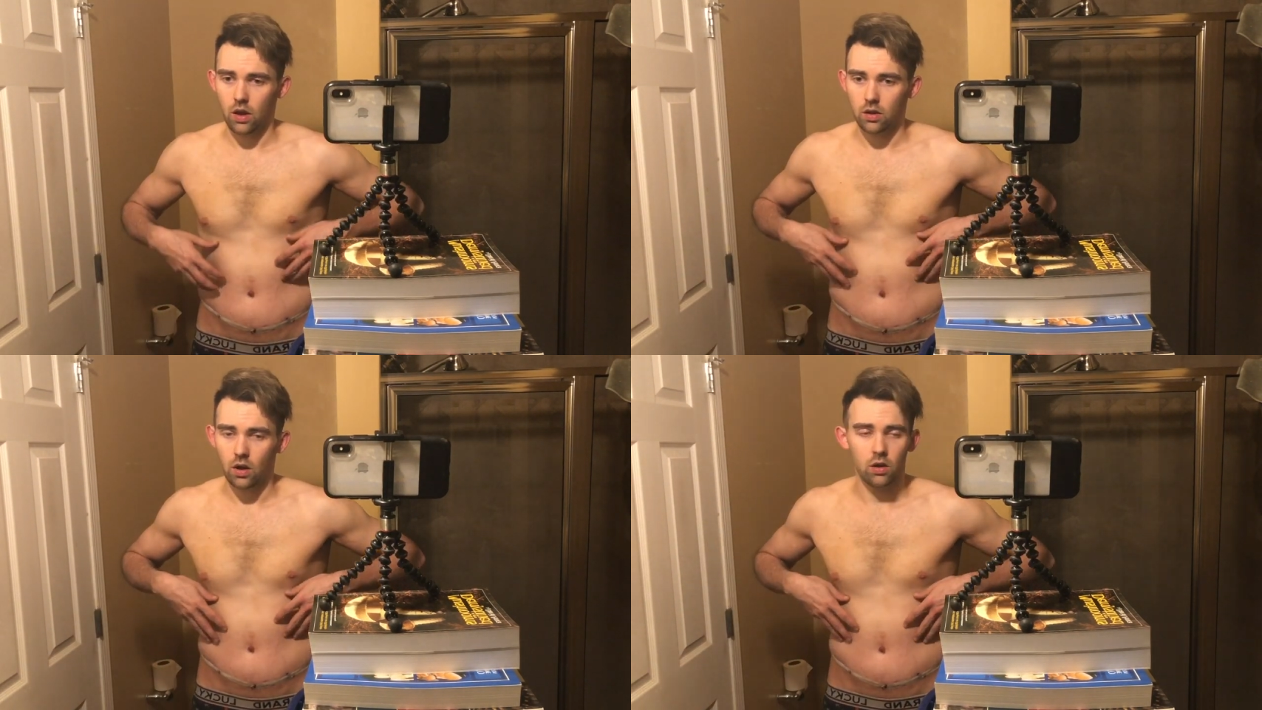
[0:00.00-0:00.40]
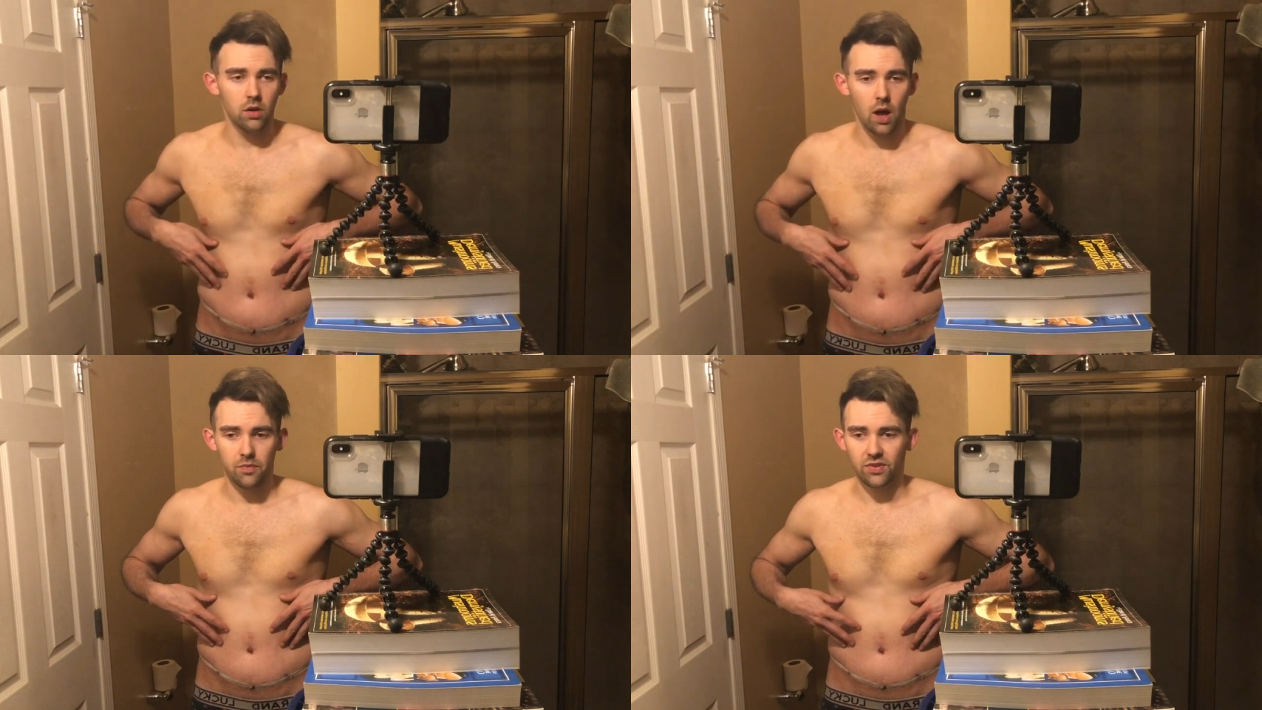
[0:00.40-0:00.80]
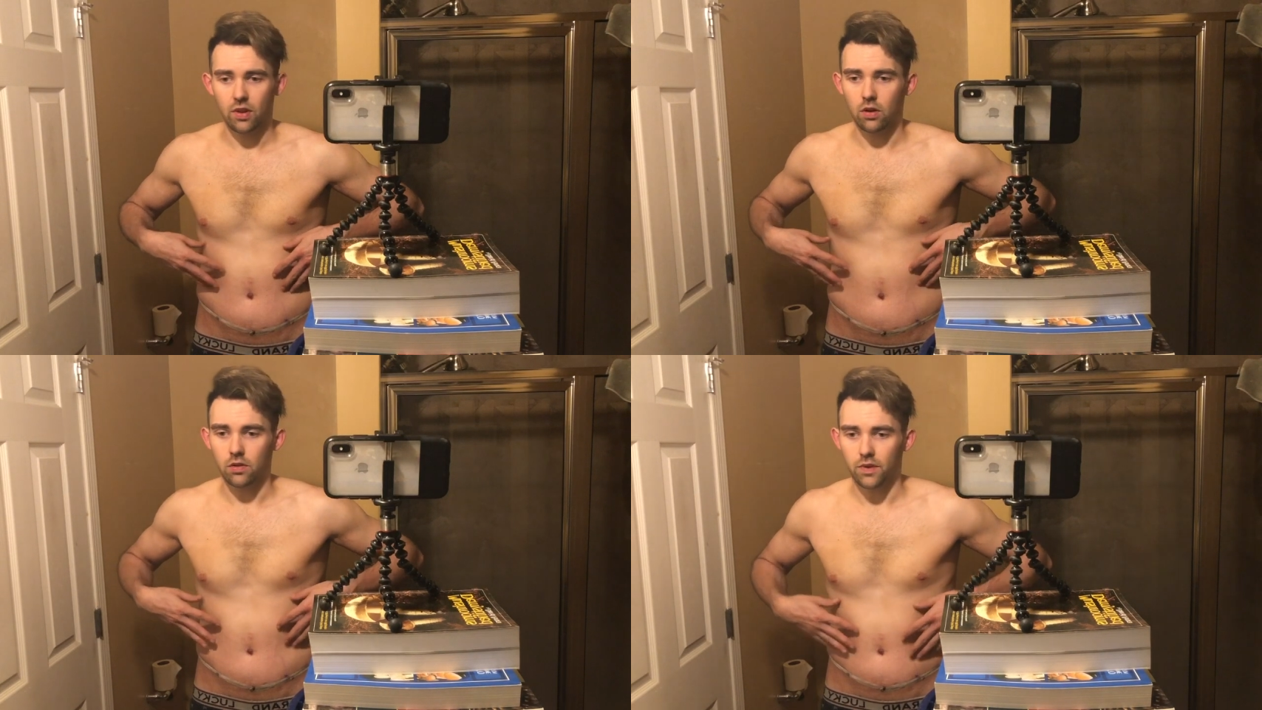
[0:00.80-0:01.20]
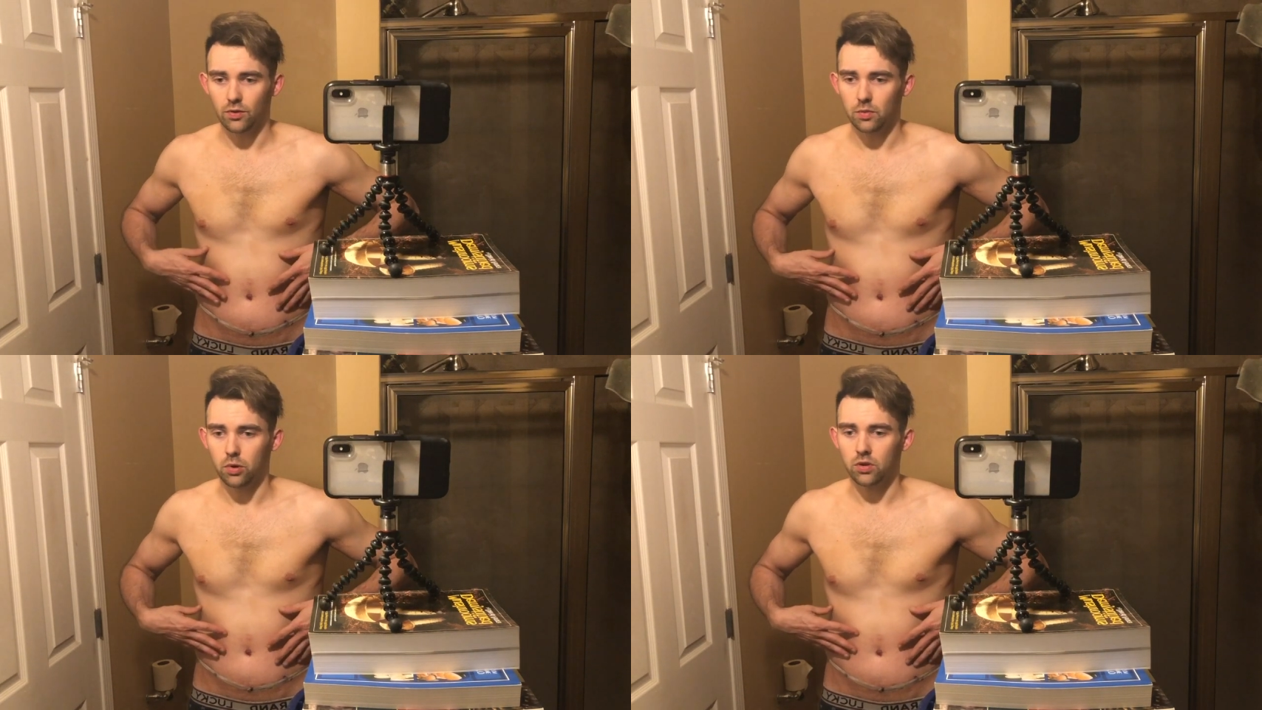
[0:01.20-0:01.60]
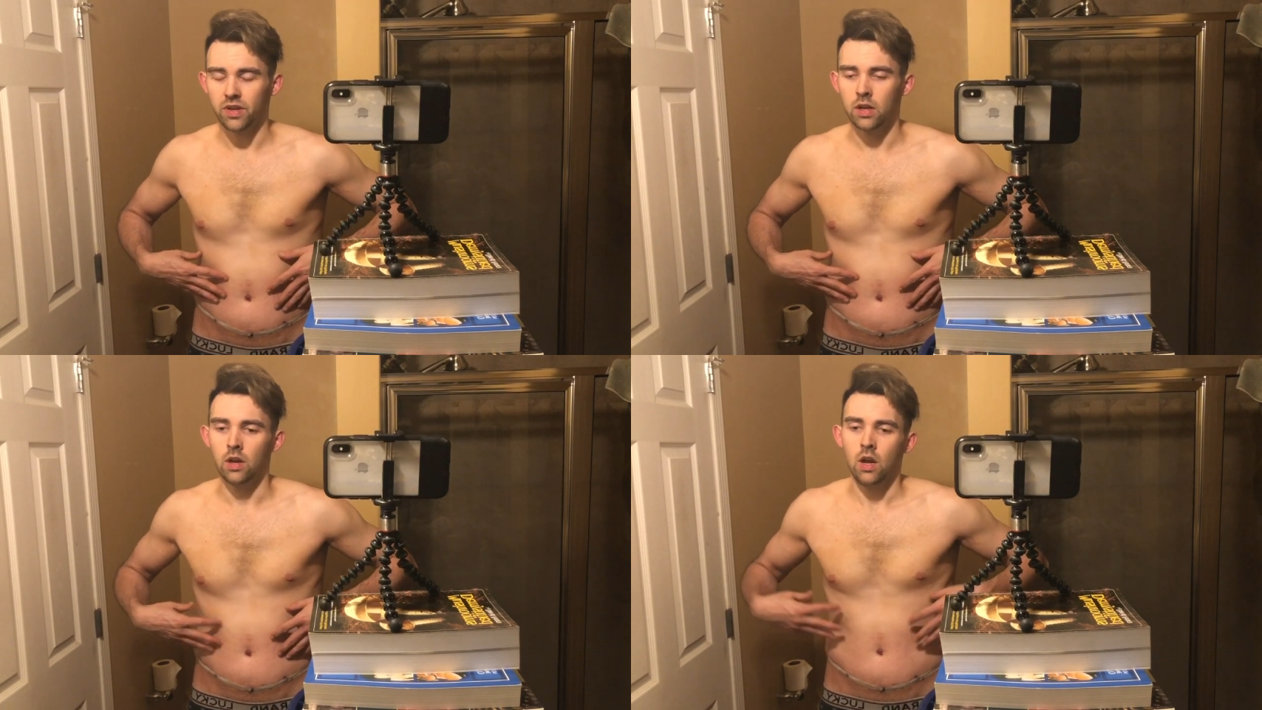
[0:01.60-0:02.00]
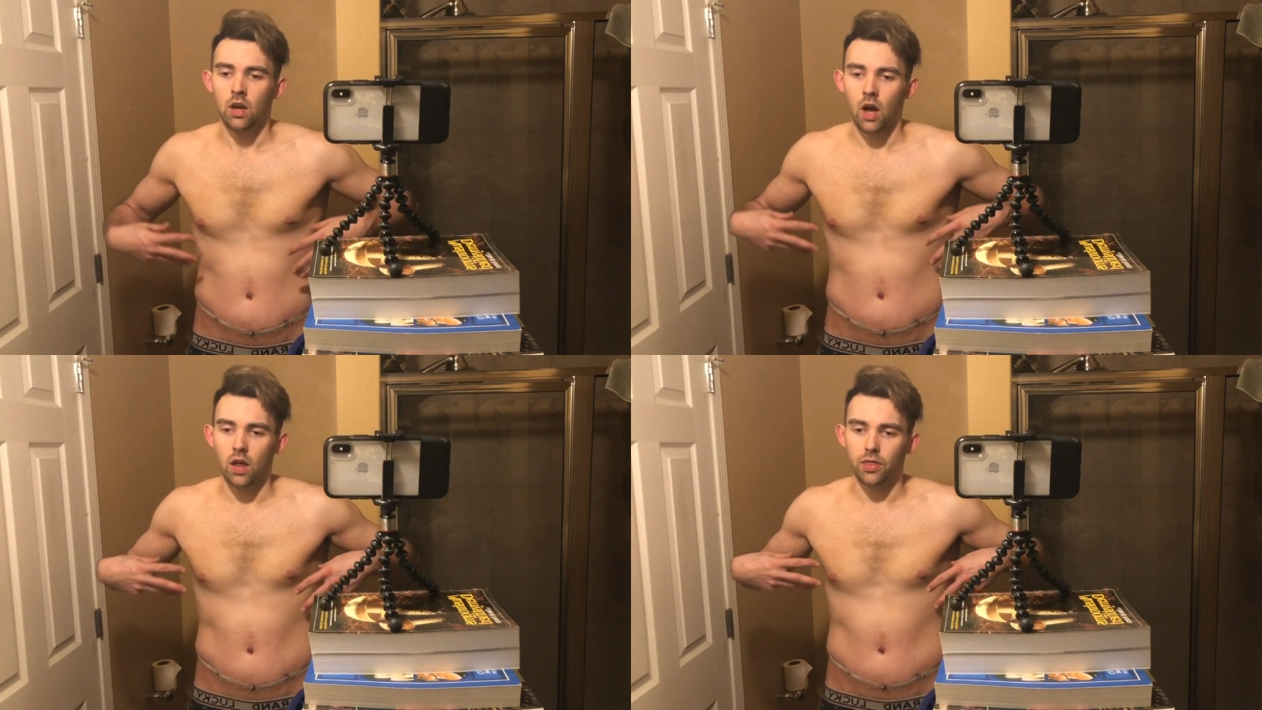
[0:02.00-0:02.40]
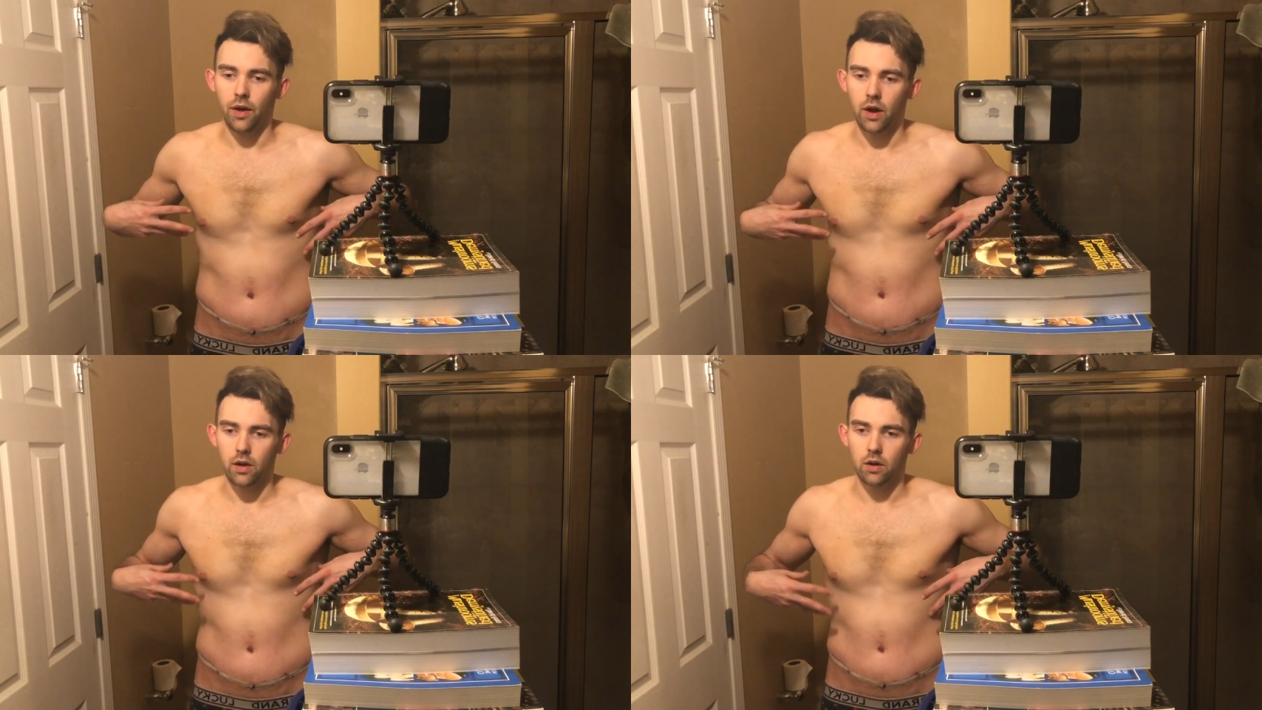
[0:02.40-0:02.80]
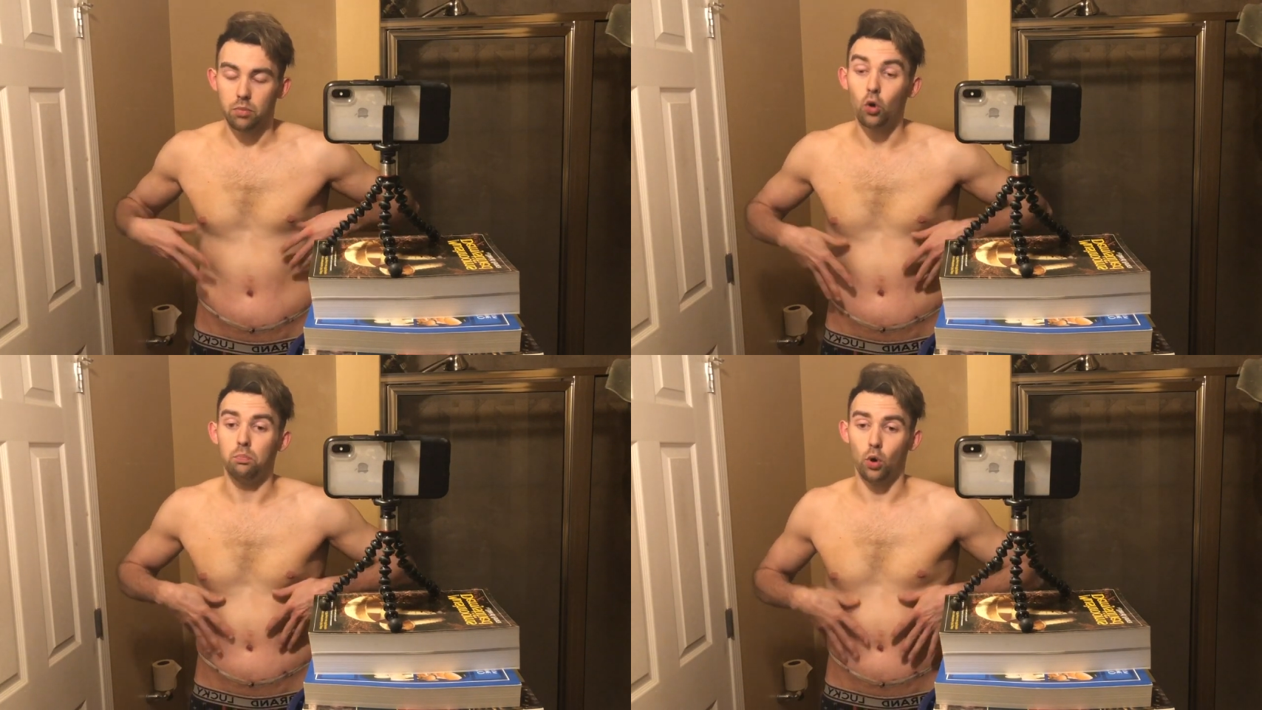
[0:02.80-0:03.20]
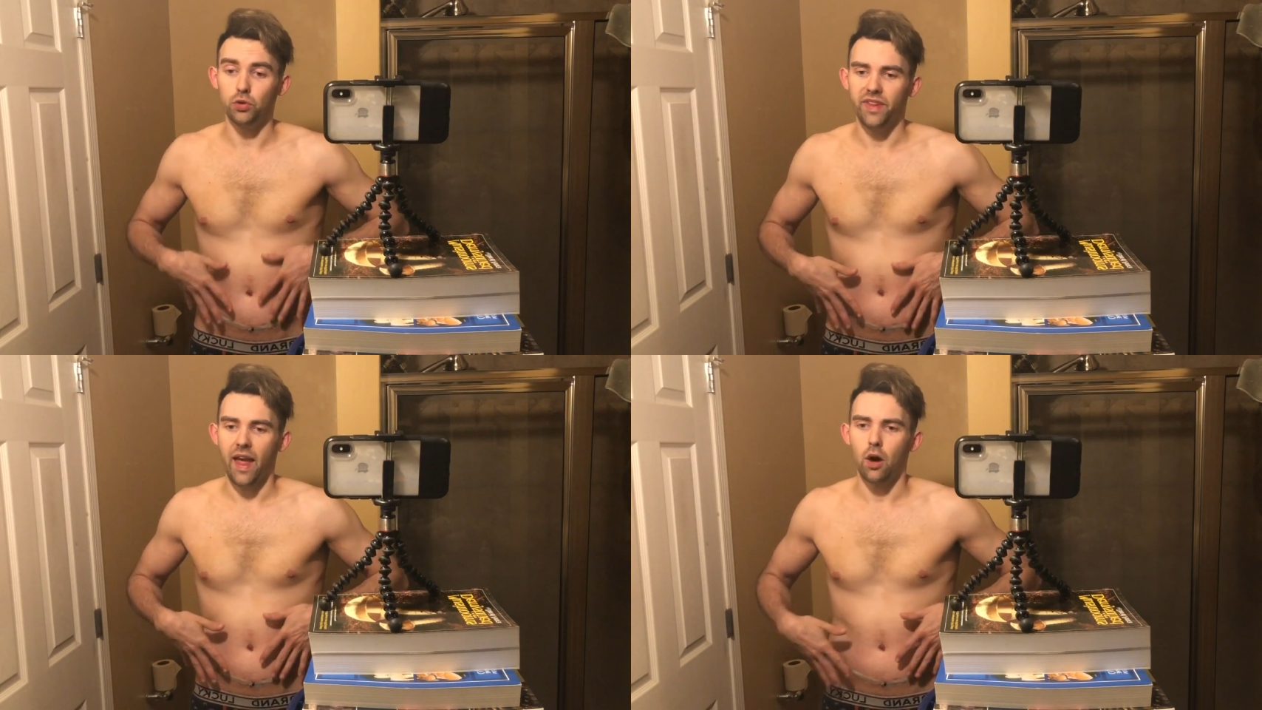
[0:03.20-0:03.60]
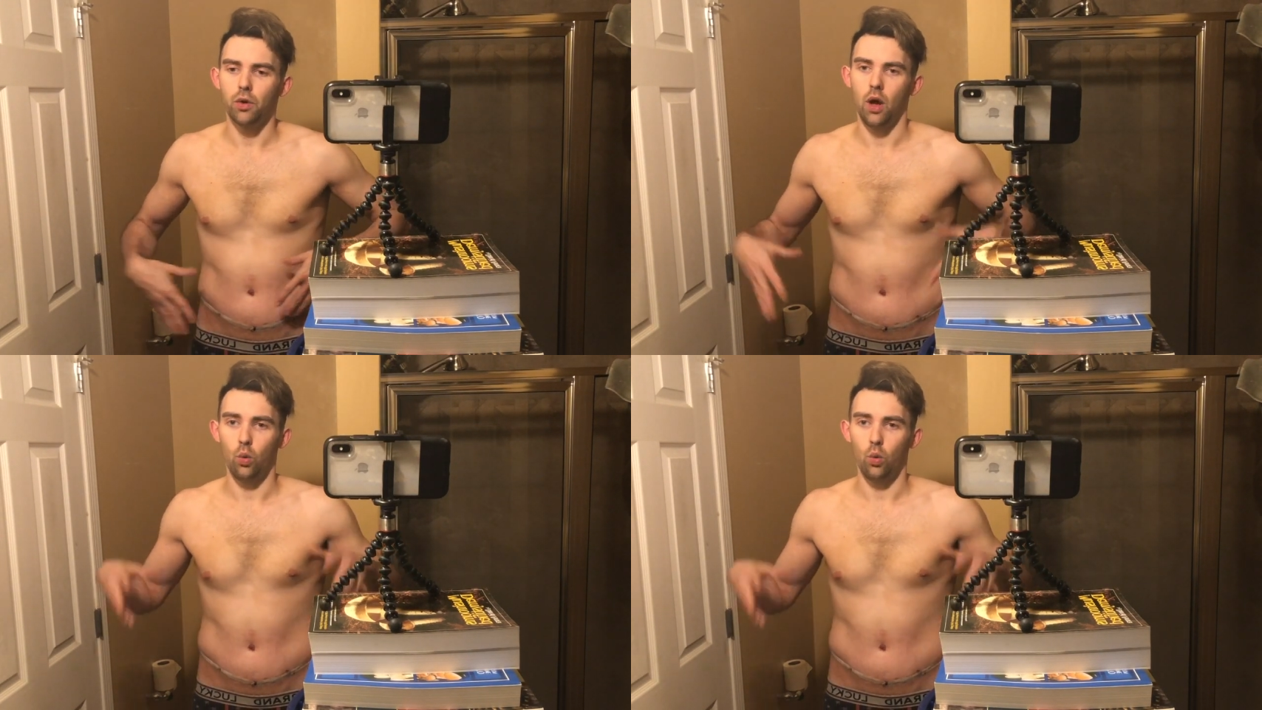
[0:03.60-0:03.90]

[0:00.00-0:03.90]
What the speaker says: Obviously, all of this was pulled in. The pulled down.